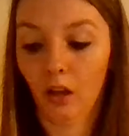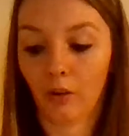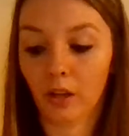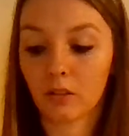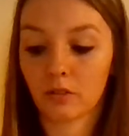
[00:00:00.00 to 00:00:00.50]

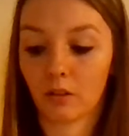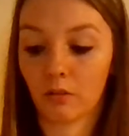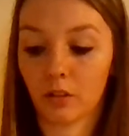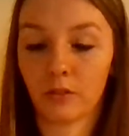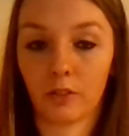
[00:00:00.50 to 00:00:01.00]
Okay, so
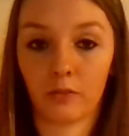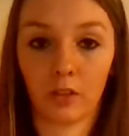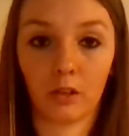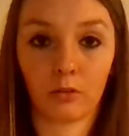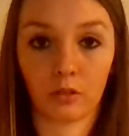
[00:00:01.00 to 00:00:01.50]
this first
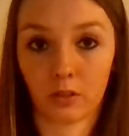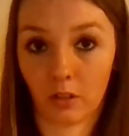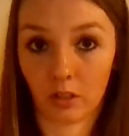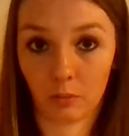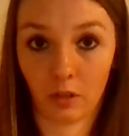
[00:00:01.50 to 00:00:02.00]
video is just going
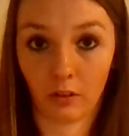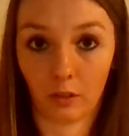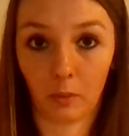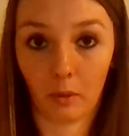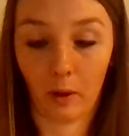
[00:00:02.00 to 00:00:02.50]
to explain a
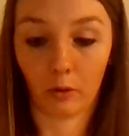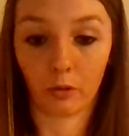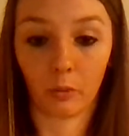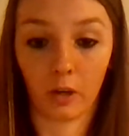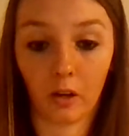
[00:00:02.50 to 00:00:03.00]
little bit about
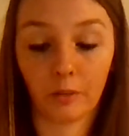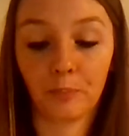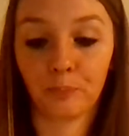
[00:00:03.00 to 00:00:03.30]
who we are.